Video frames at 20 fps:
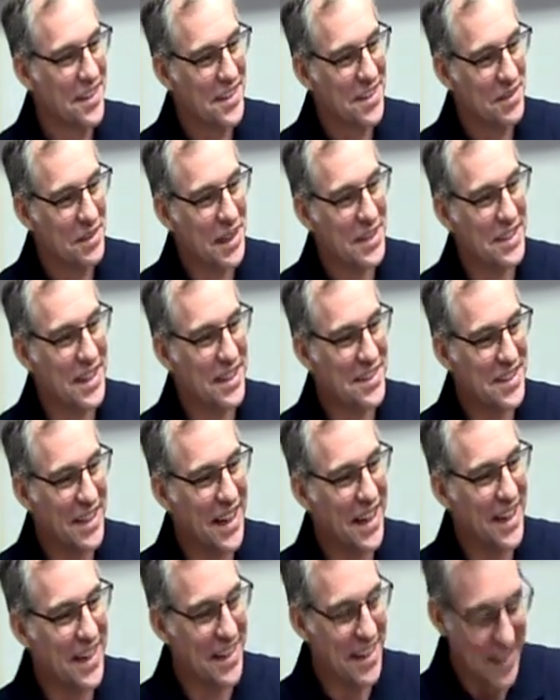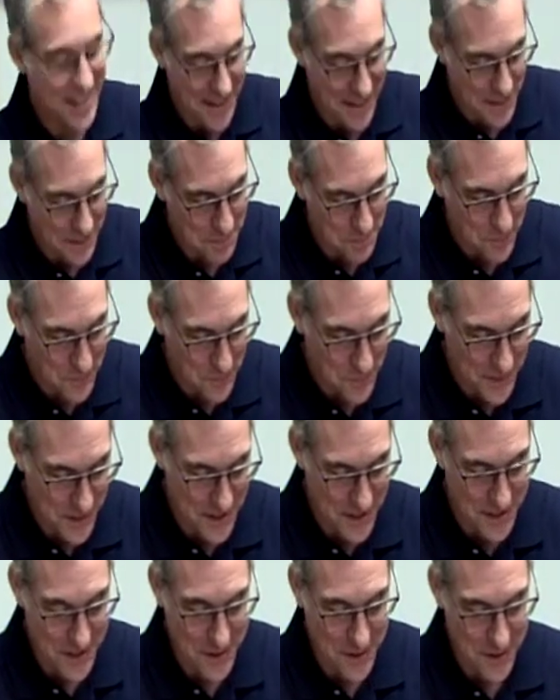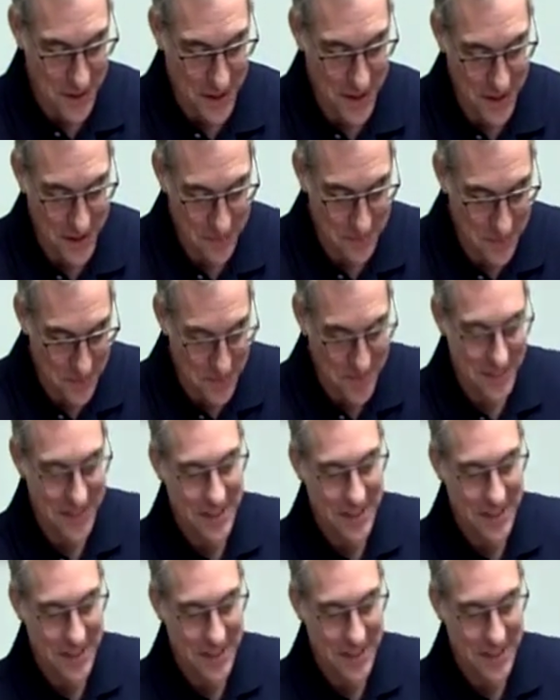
Depends how tired I am.